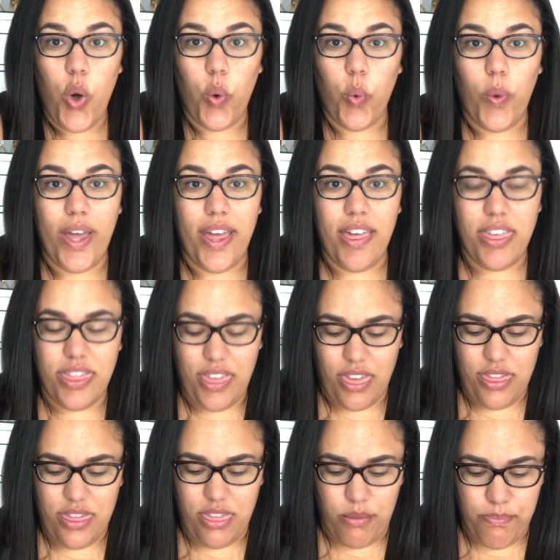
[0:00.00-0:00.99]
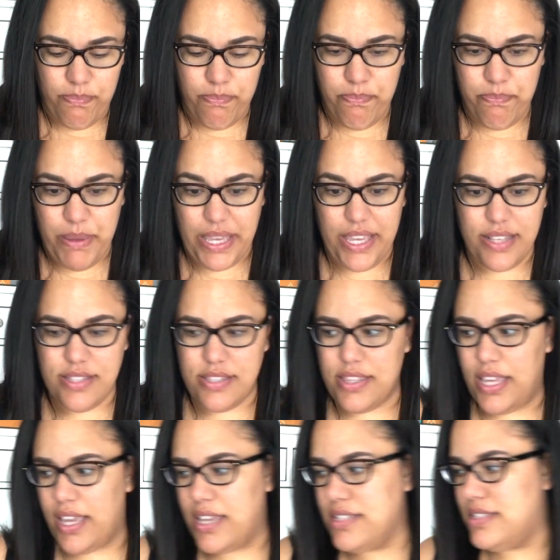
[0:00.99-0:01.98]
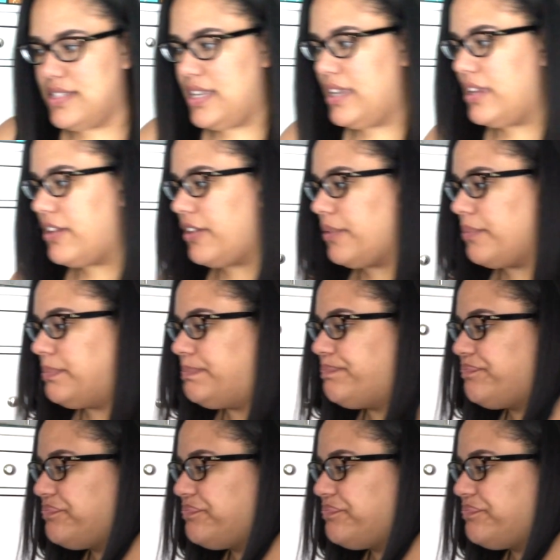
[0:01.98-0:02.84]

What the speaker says: with the biggest thing I see here.